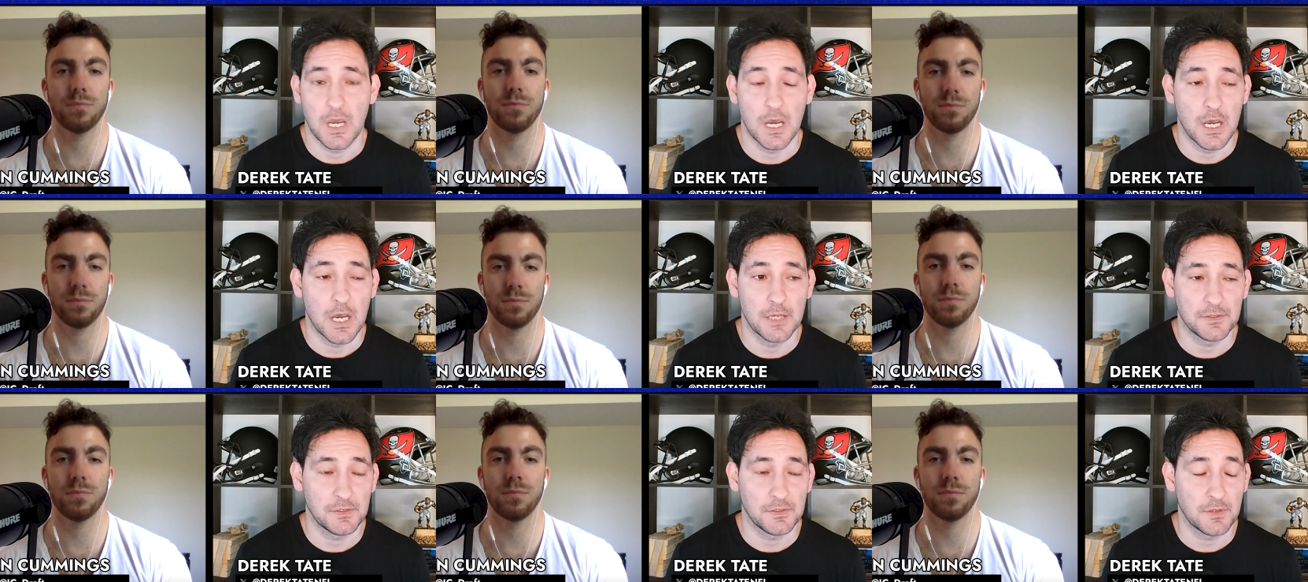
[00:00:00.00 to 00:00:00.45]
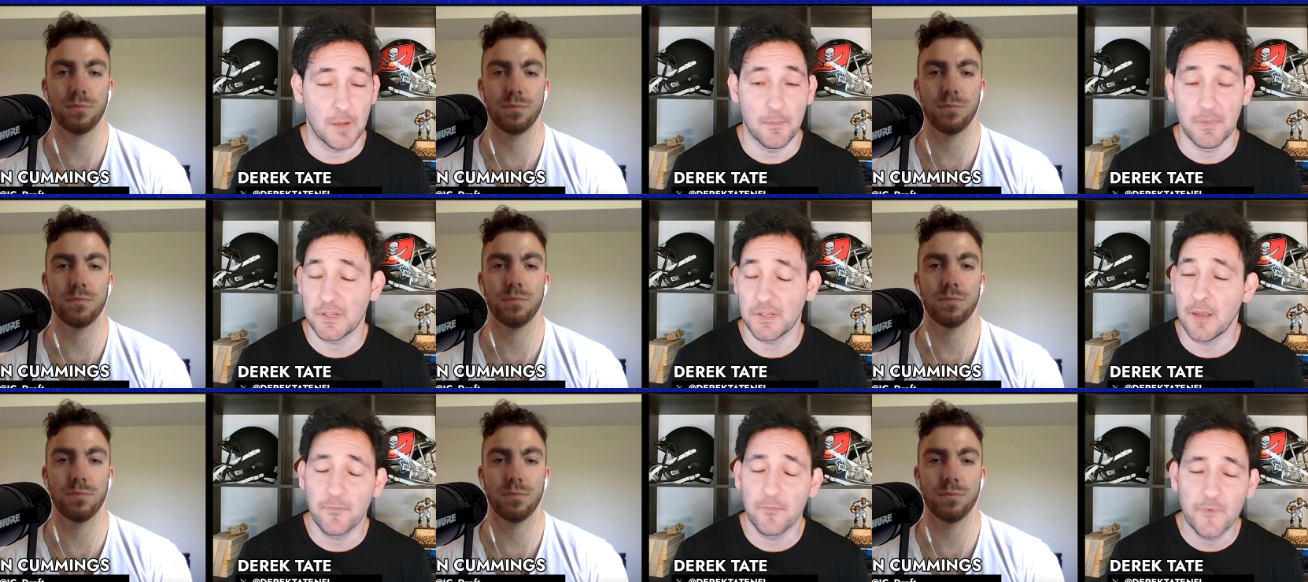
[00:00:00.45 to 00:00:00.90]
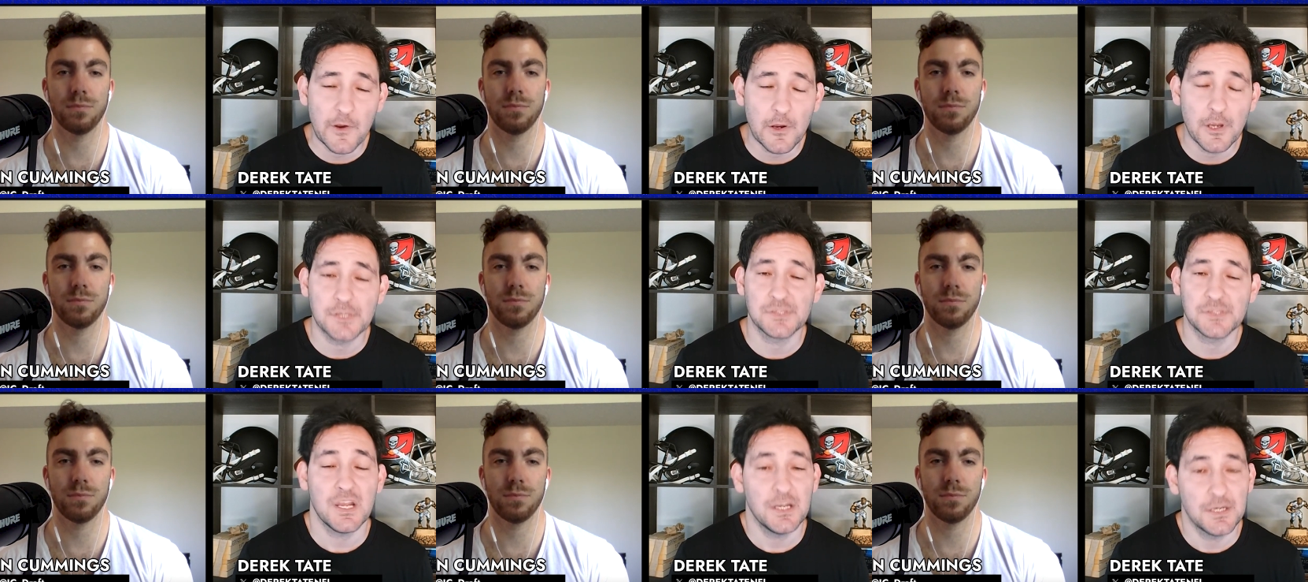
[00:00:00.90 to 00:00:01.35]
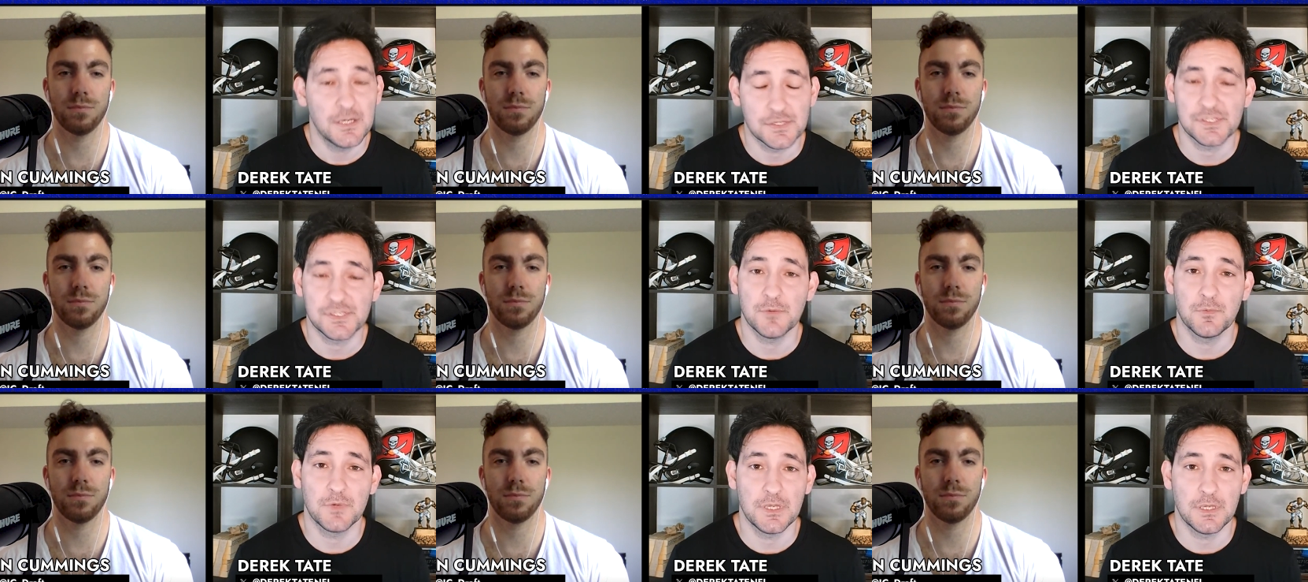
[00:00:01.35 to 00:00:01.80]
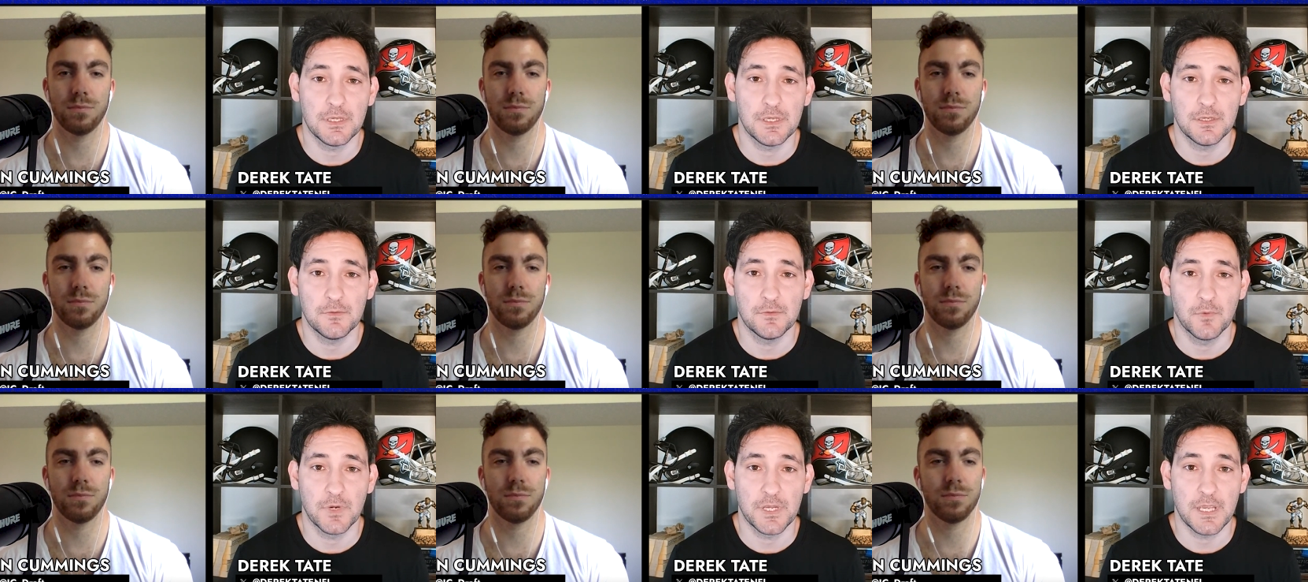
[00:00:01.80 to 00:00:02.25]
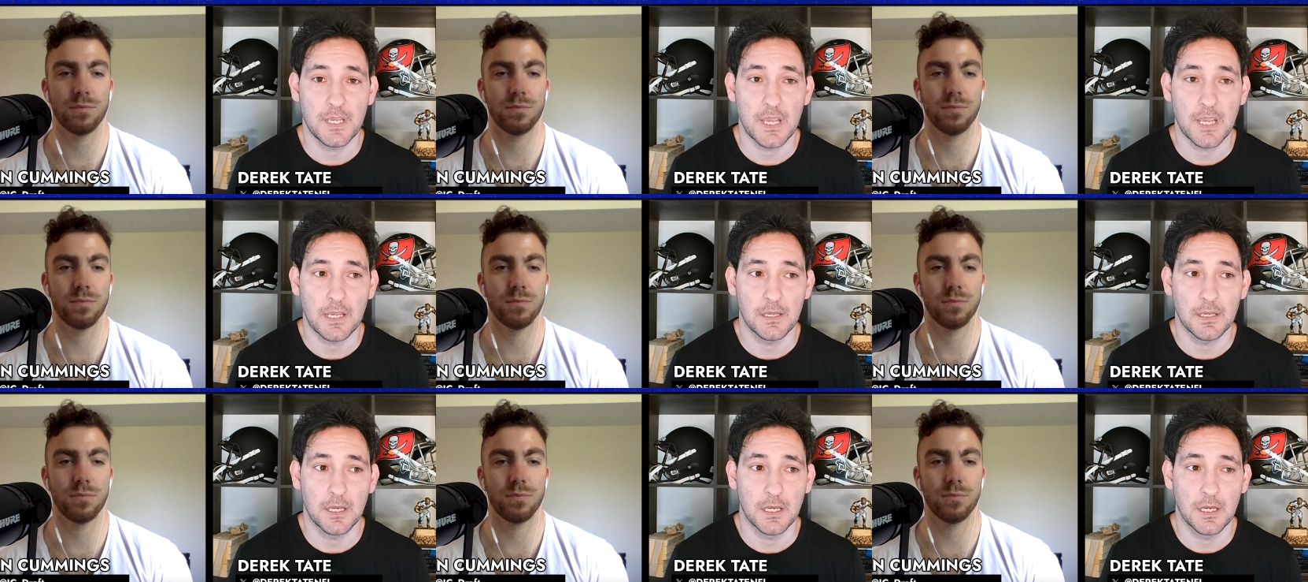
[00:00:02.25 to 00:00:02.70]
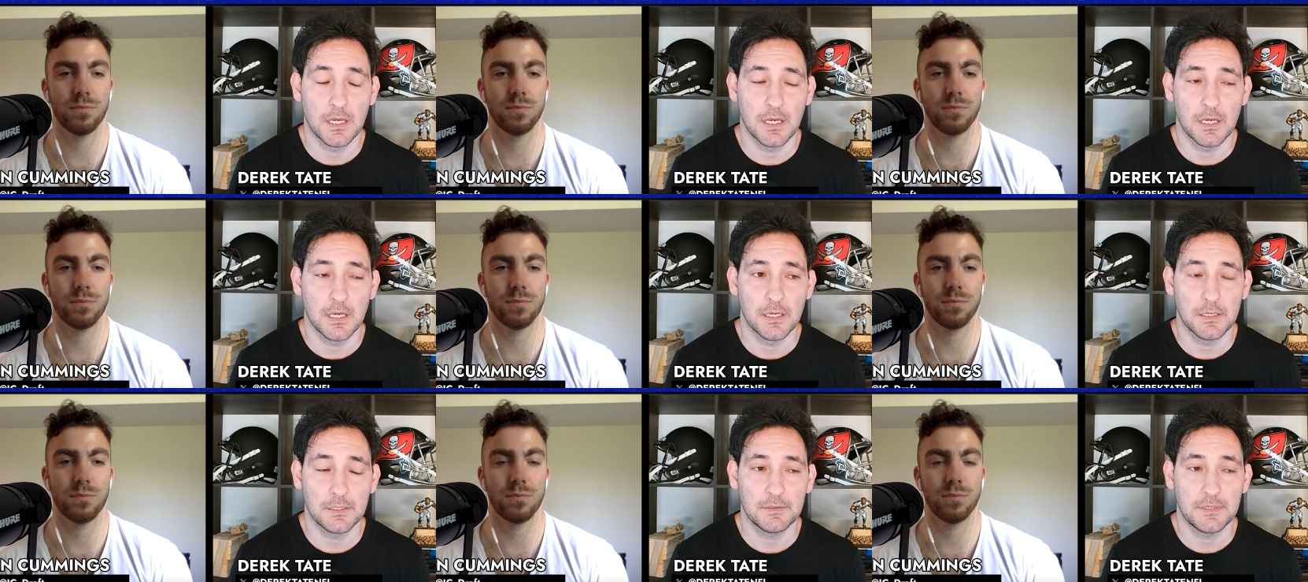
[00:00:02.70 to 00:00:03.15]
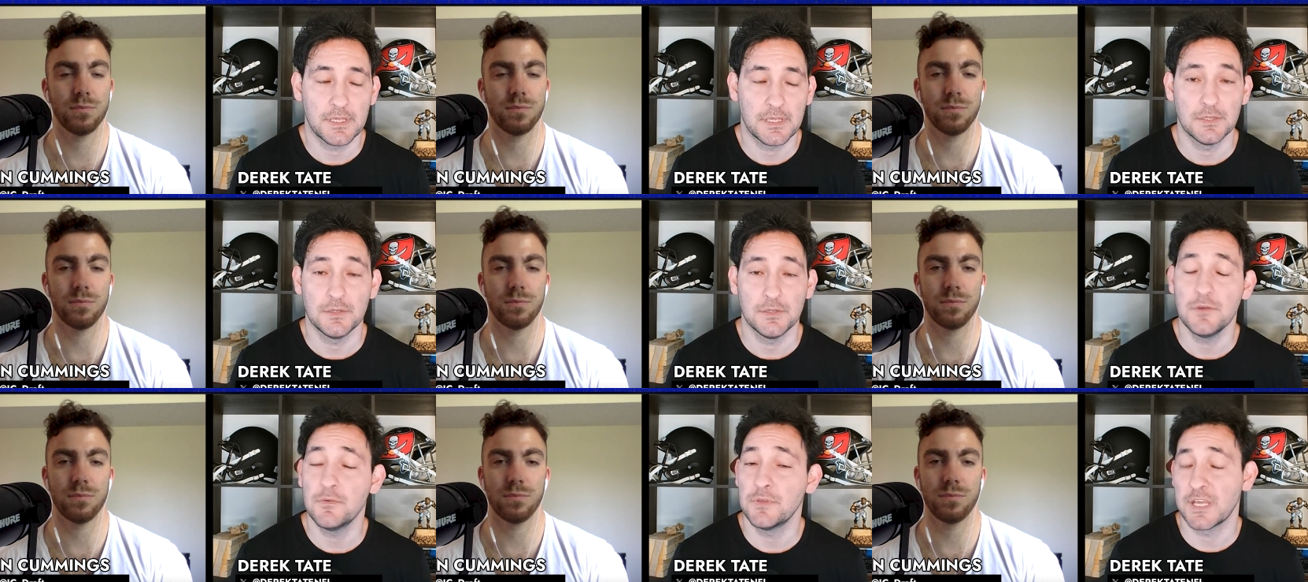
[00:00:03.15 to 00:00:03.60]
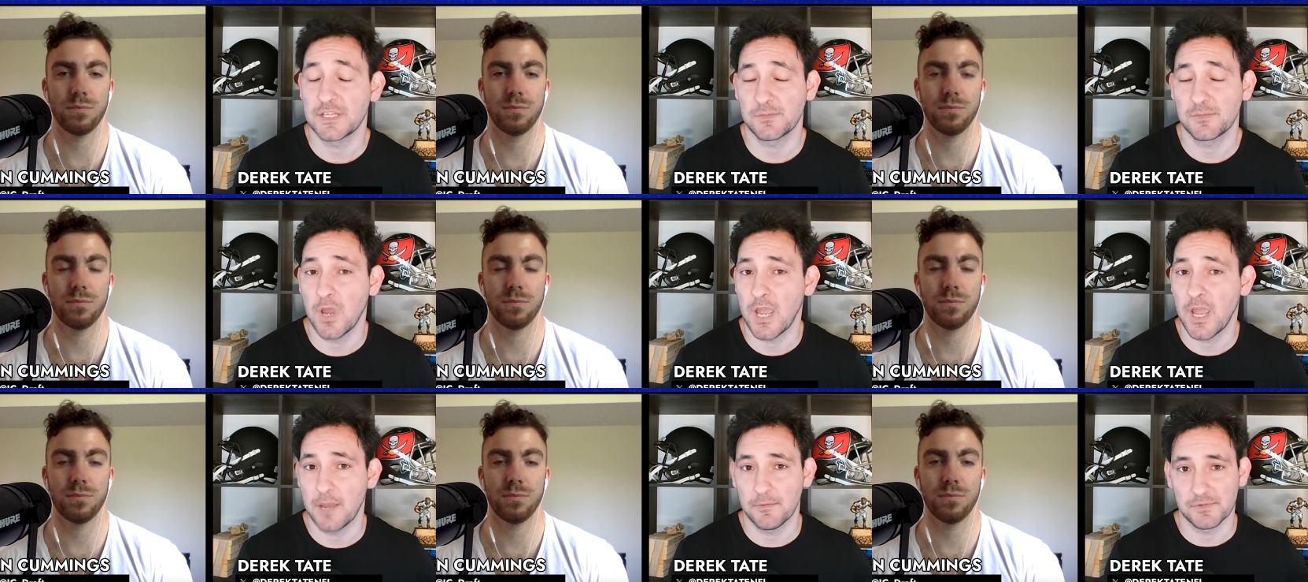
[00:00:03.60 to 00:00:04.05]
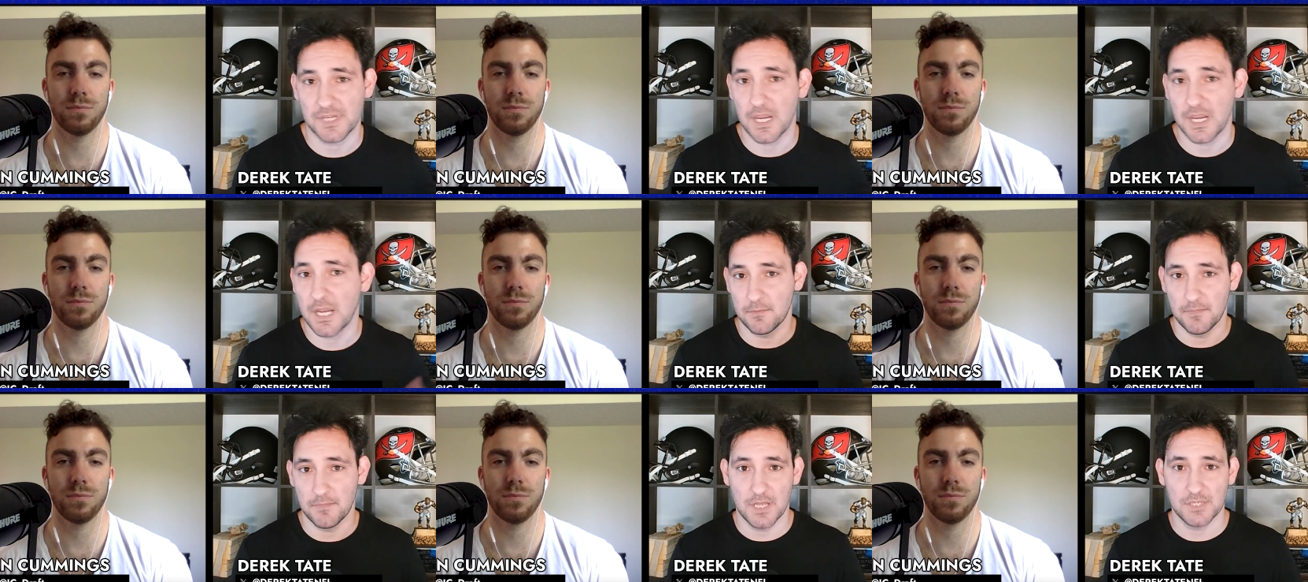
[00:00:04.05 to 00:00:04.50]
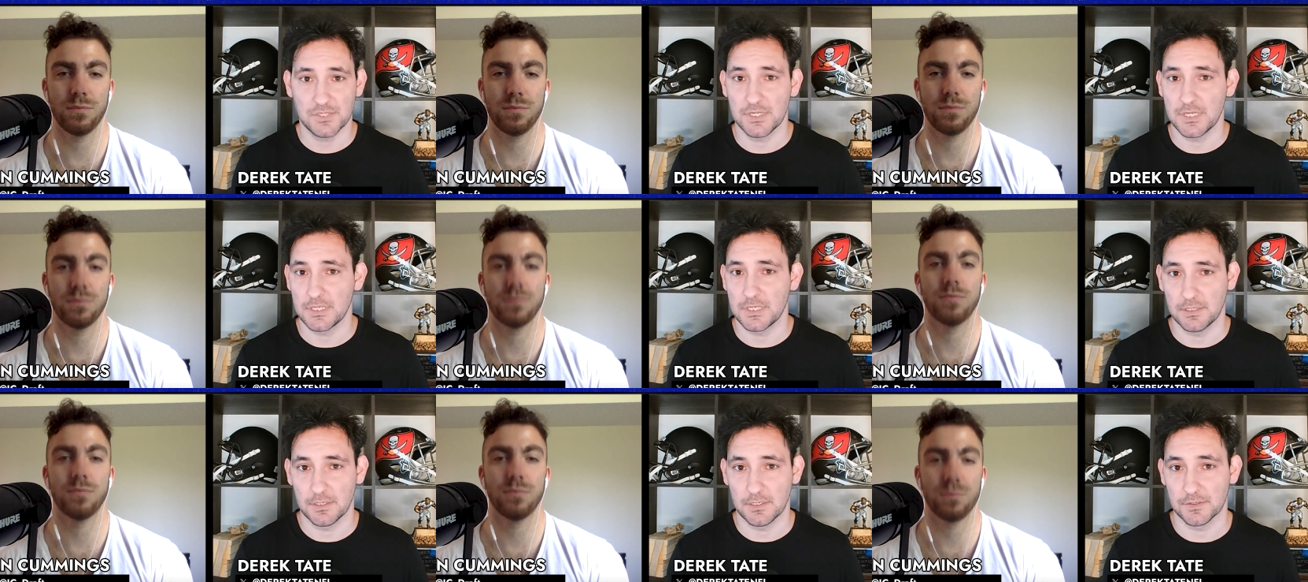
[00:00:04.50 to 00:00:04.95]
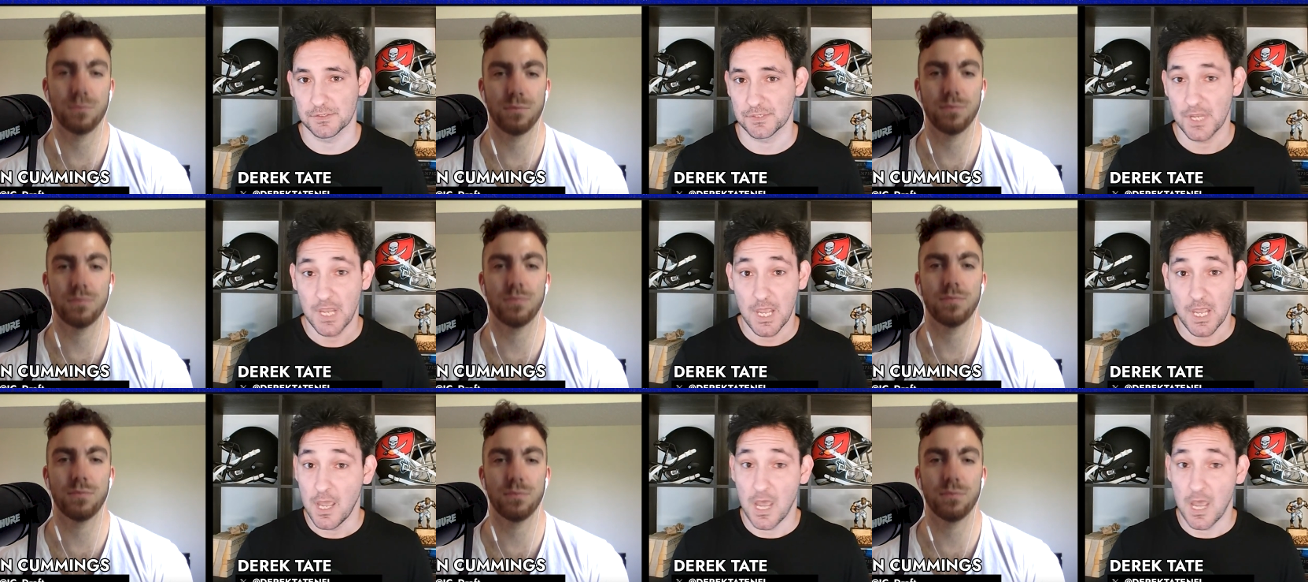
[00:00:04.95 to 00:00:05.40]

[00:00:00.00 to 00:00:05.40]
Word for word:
Speaker 1: Uh, I mean, I'm very excited to see what he what he uh, can do, and that's why I was kind of mentioning there's